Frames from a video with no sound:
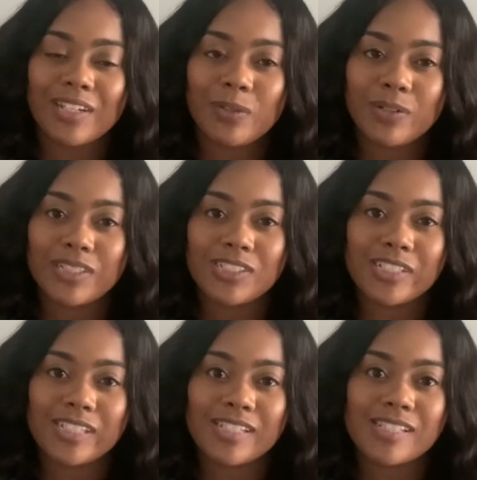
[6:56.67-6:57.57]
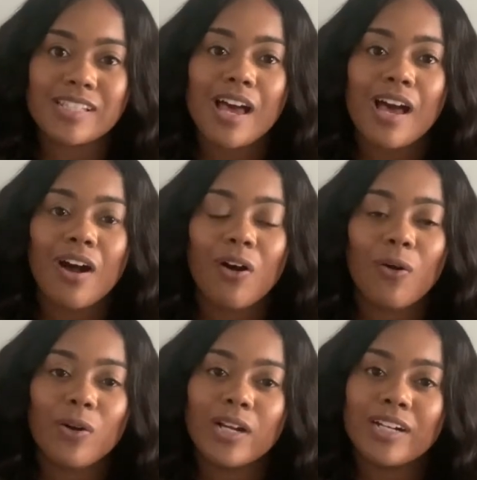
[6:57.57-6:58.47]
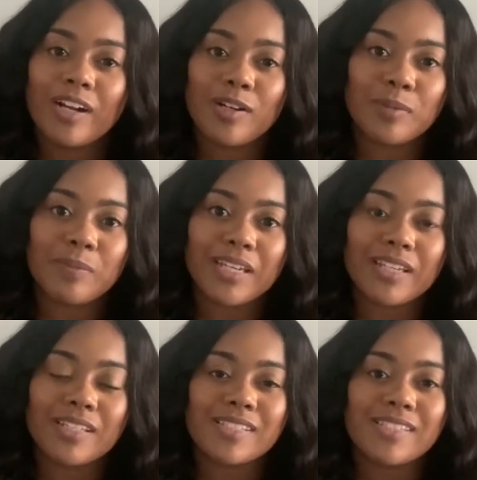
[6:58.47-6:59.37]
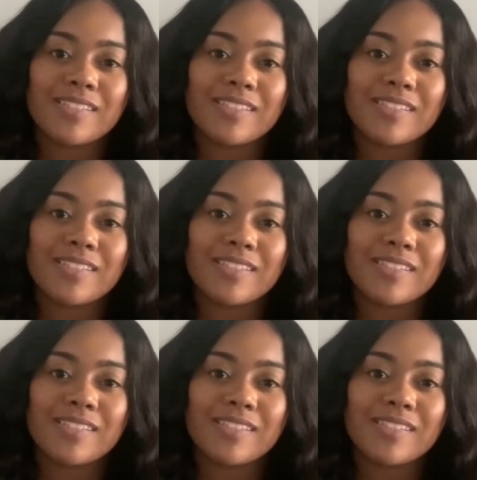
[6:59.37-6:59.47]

questions or comments.